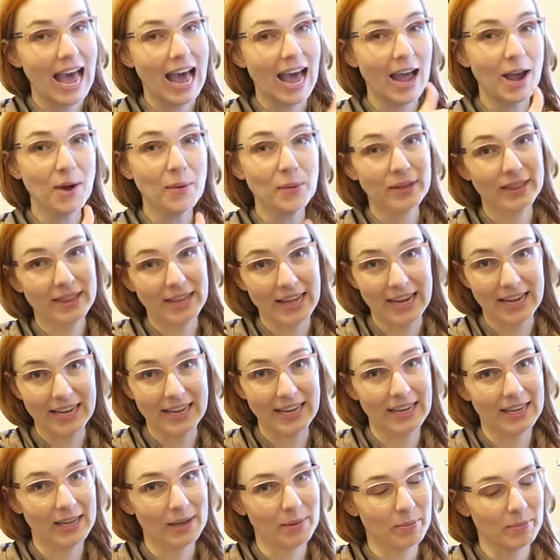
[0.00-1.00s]
I would like
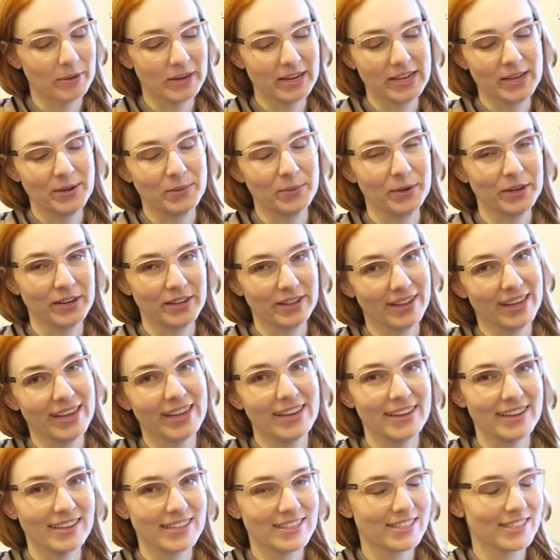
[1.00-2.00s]
it, but he wouldn't
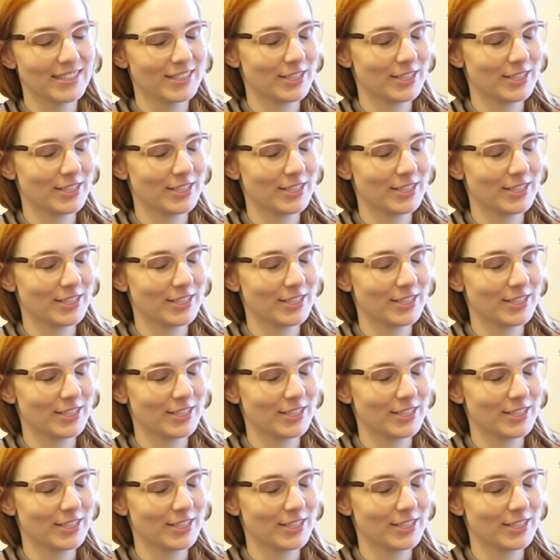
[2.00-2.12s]
like it.